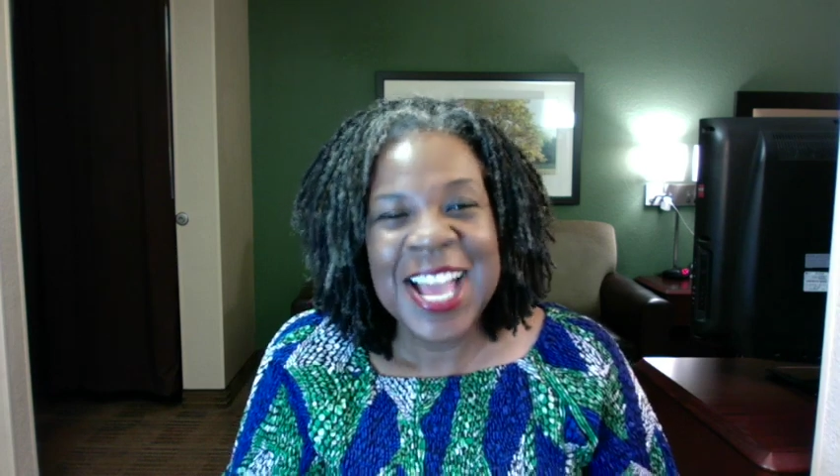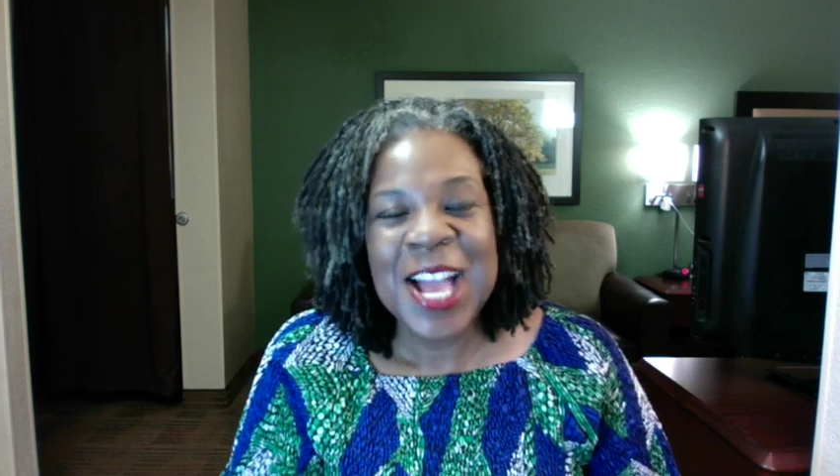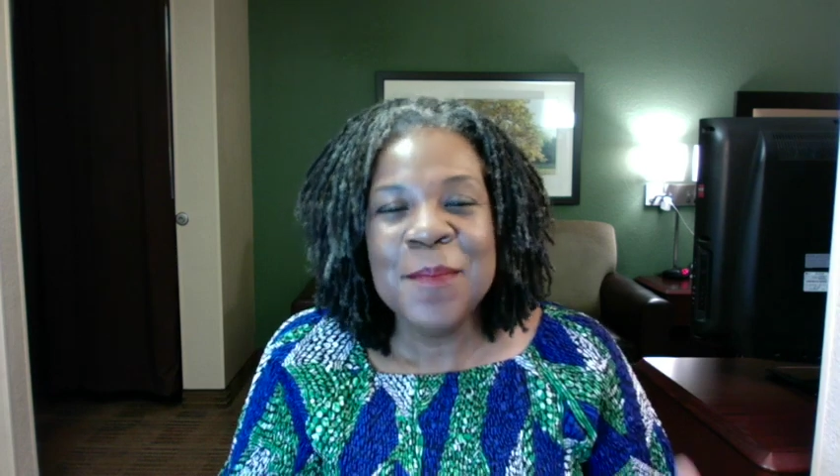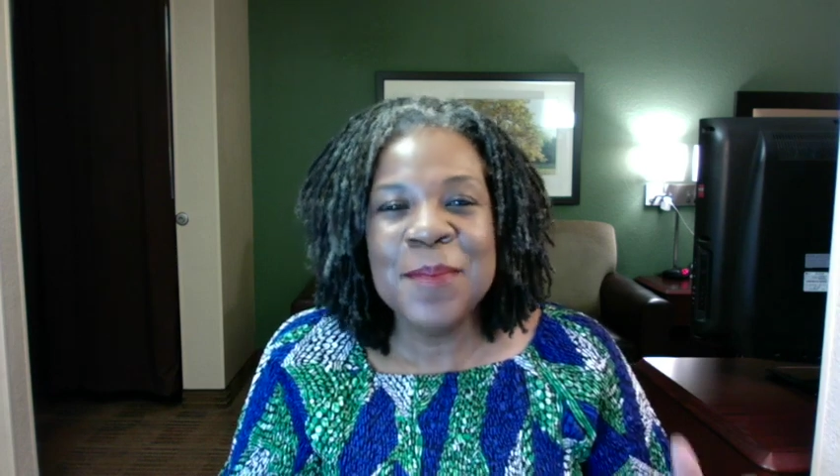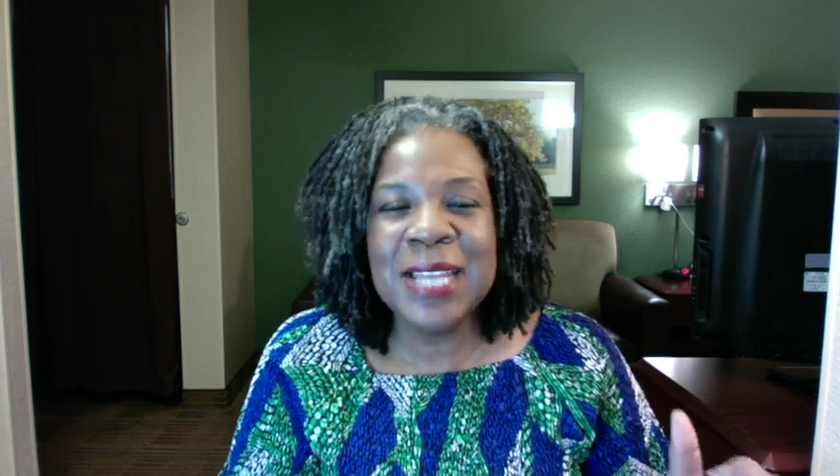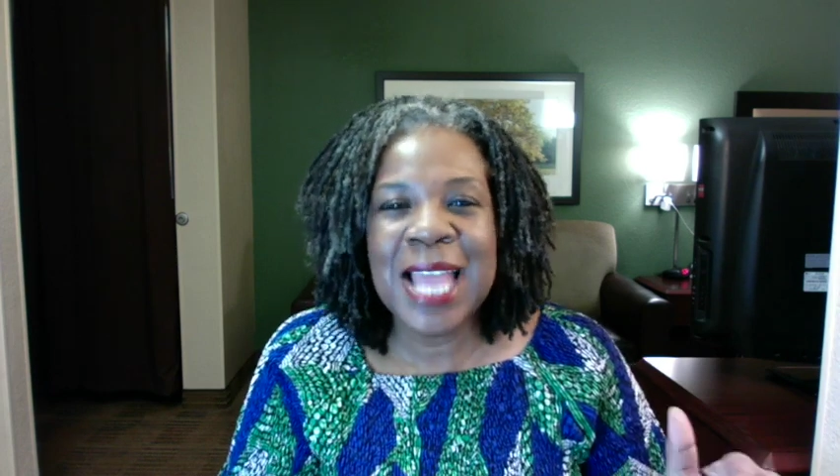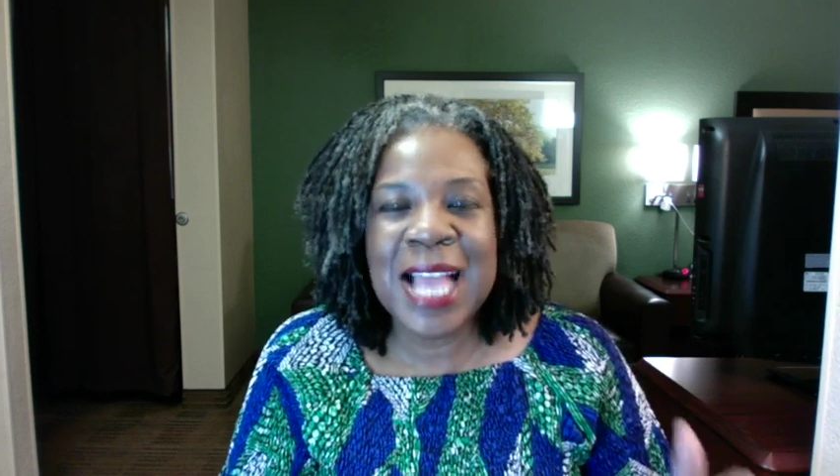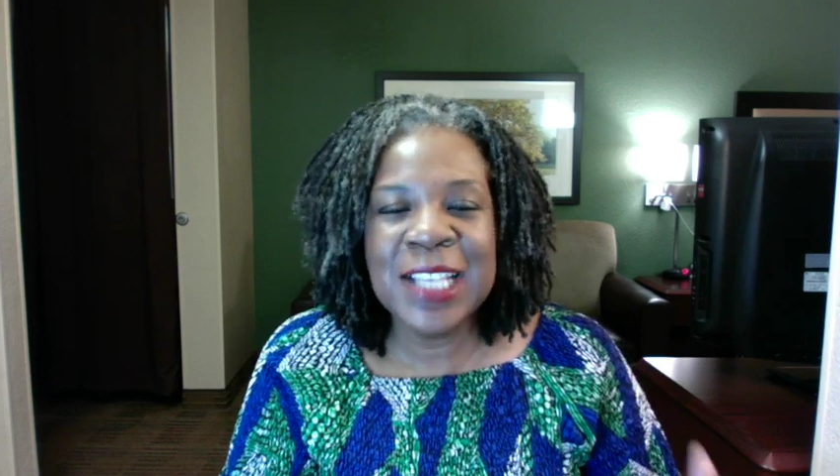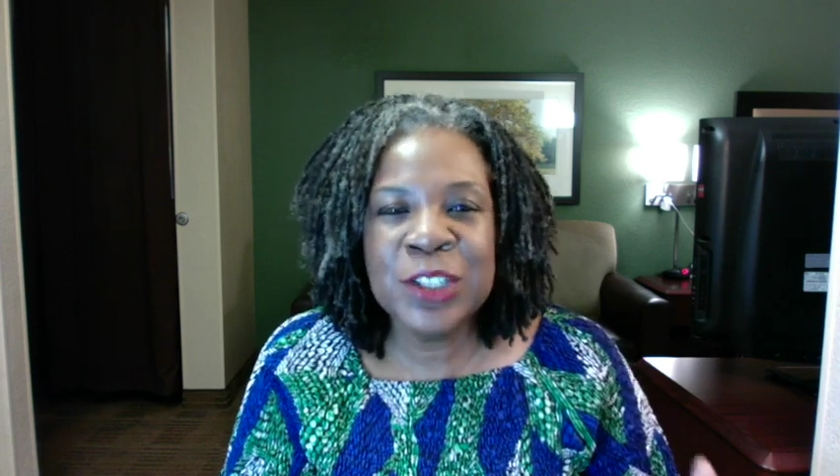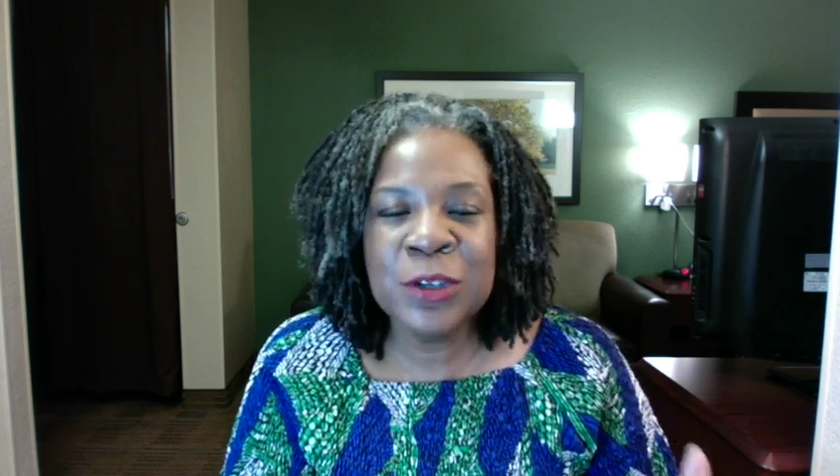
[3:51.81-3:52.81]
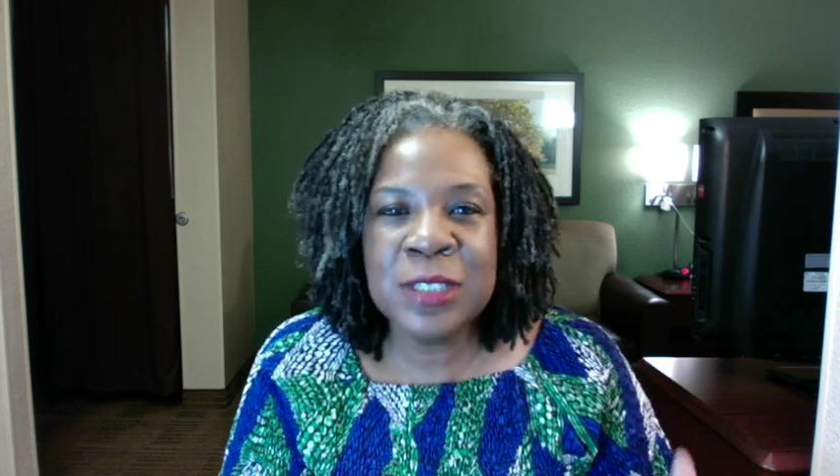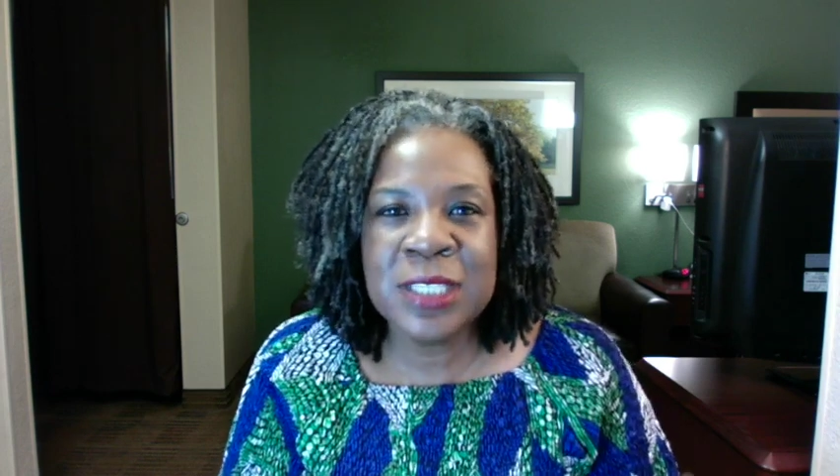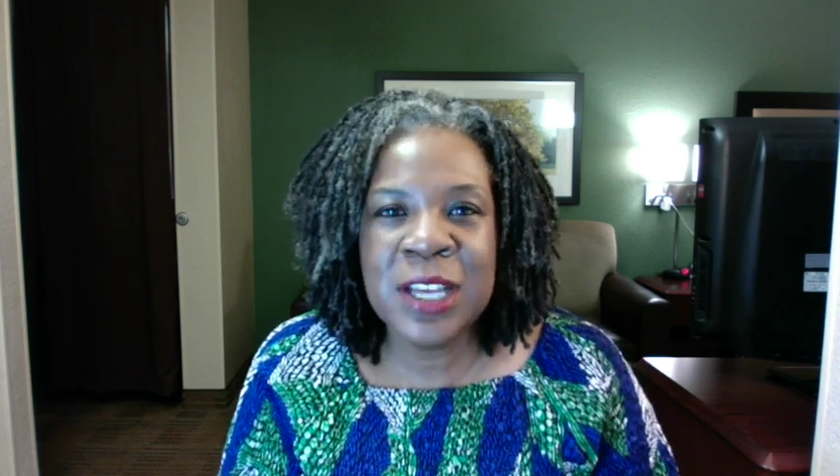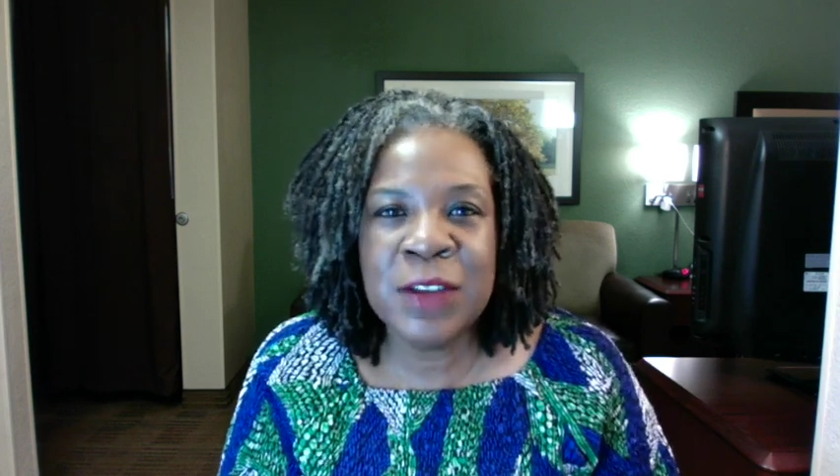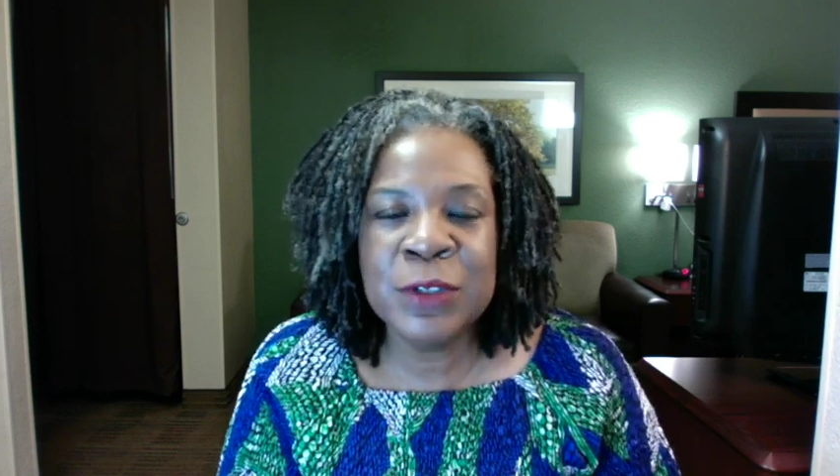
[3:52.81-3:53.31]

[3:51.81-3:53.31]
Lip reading: But ask yourself,